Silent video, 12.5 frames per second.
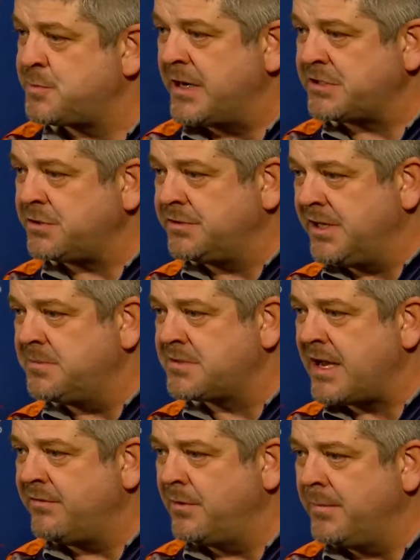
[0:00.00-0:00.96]
special teams
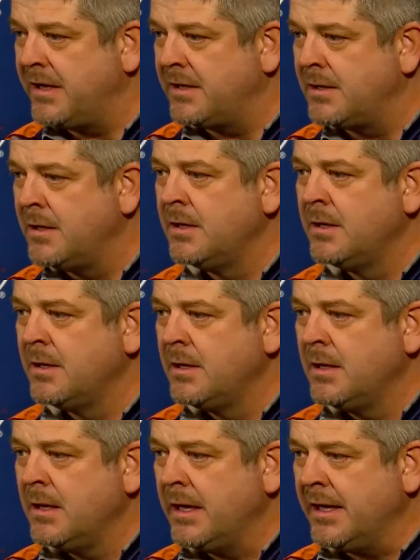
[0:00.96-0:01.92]
haven't been
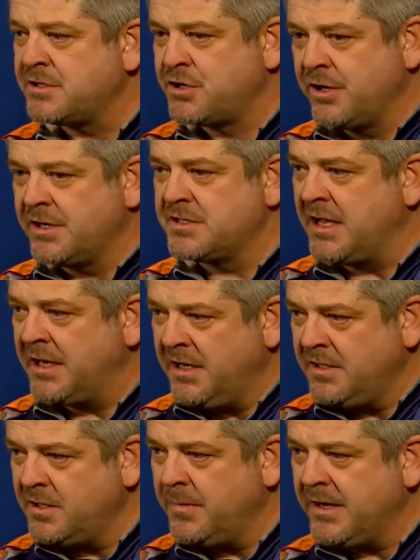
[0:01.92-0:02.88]
as good as they
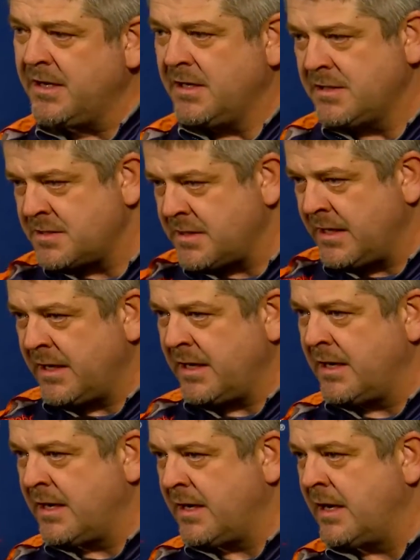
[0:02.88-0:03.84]
need to be as
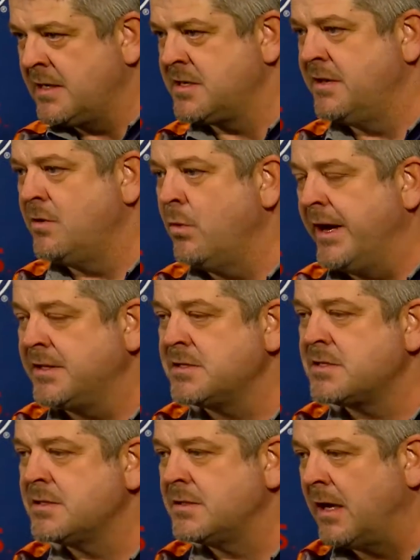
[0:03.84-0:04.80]
in the
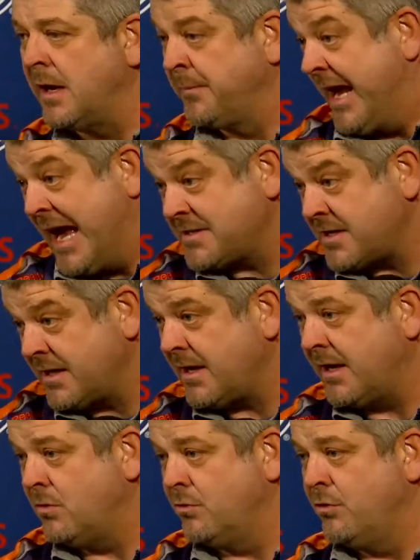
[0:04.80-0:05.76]
wins. I'm guessing,
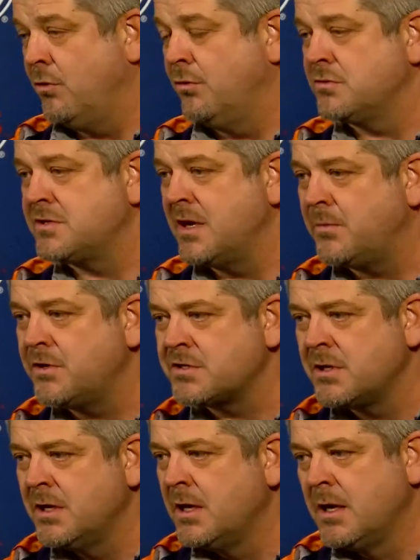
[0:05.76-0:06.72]
I don't know those numbers,
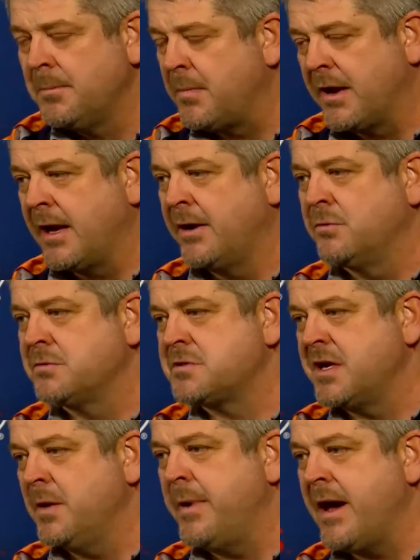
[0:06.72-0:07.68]
but I don't
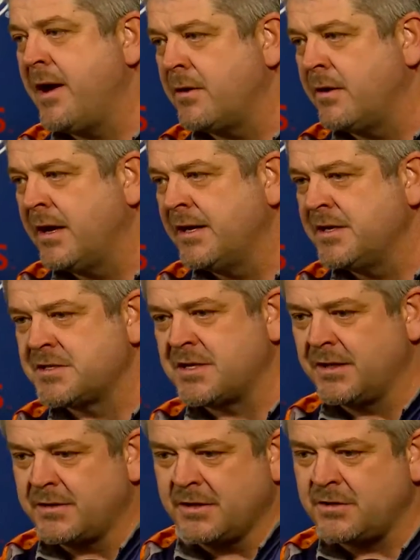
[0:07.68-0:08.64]
see a pattern. I just
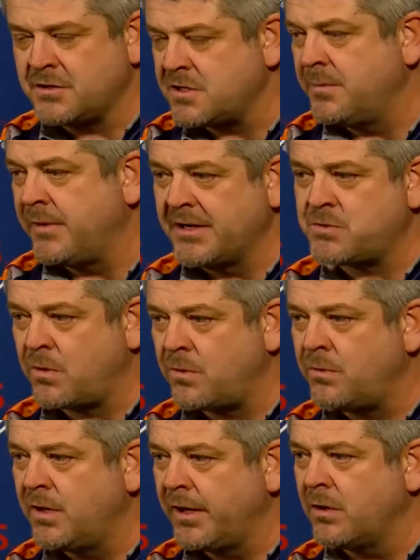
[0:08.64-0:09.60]
think that there's some nights we're
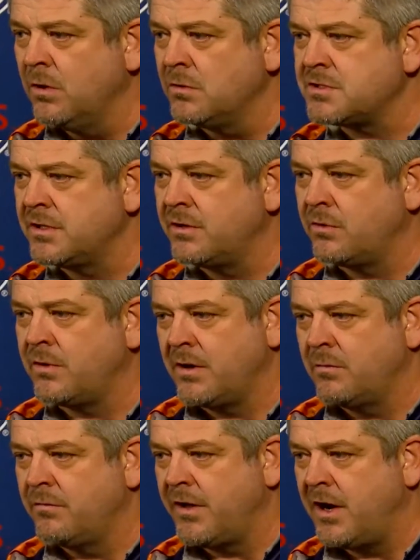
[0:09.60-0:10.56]
really close and don't get
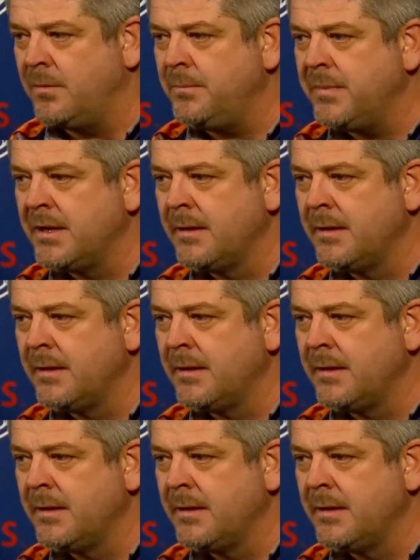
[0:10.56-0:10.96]
over the hump.